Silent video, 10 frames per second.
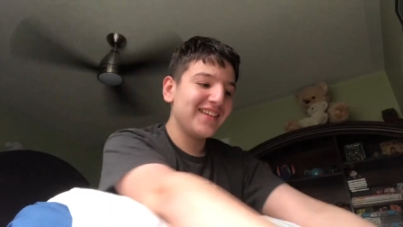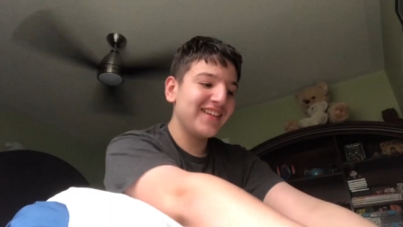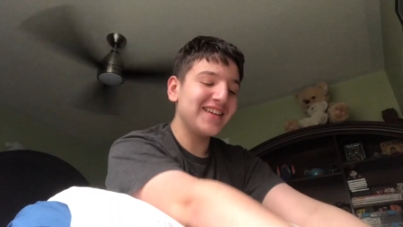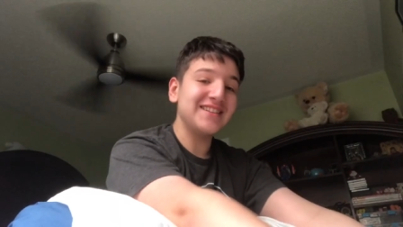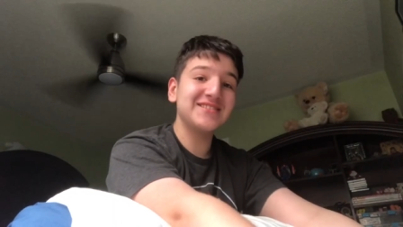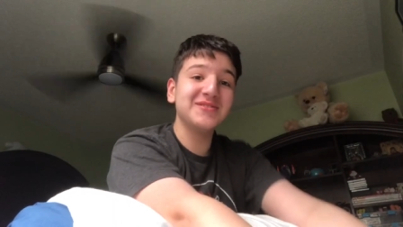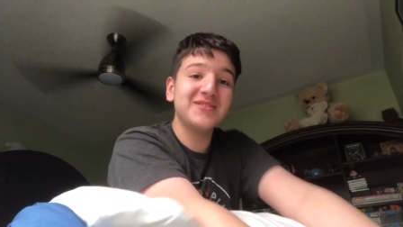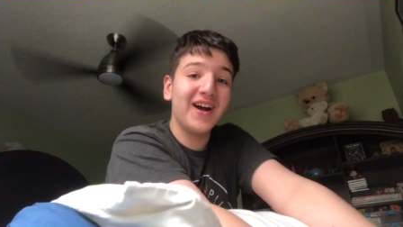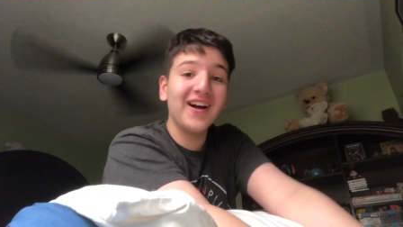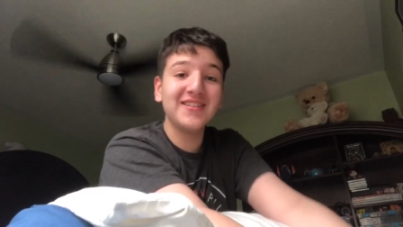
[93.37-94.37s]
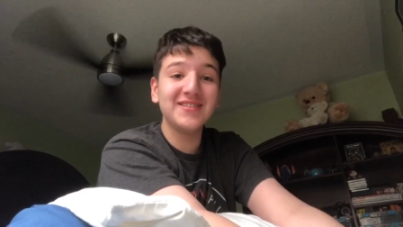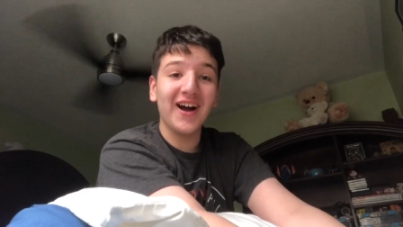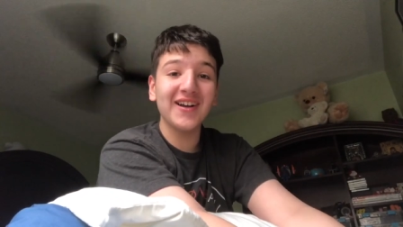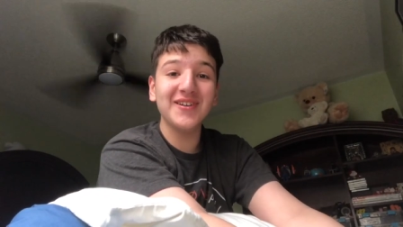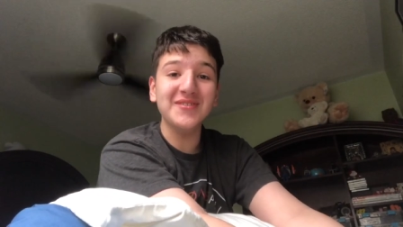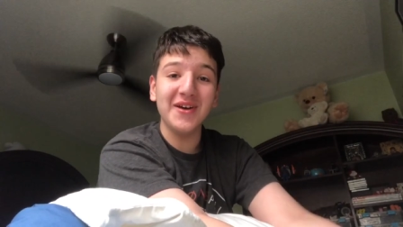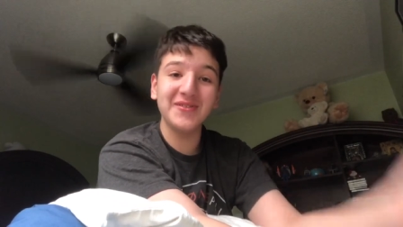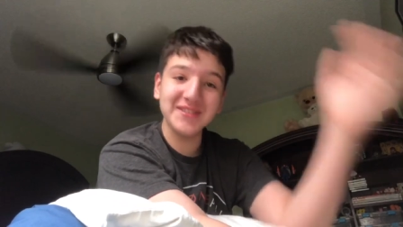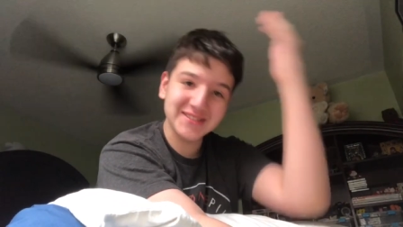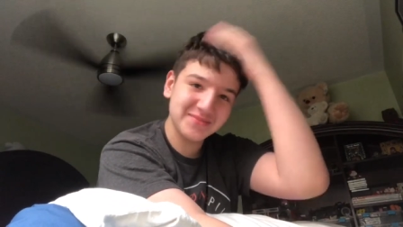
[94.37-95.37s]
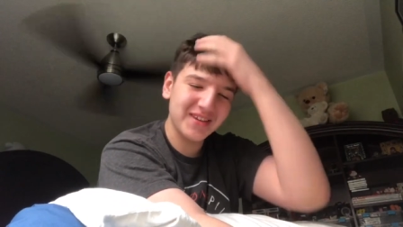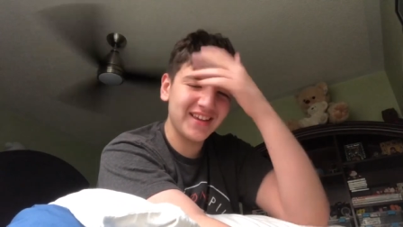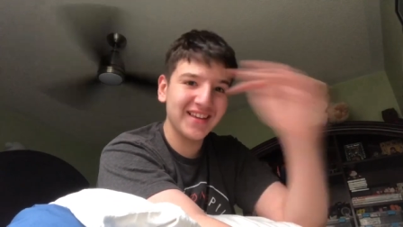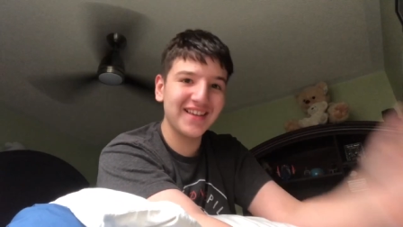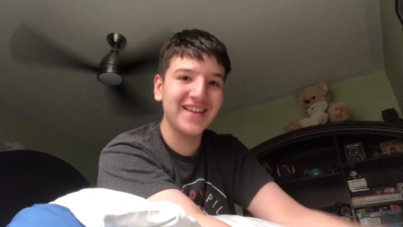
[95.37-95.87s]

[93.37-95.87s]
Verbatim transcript: yeah. So Ta noticed me.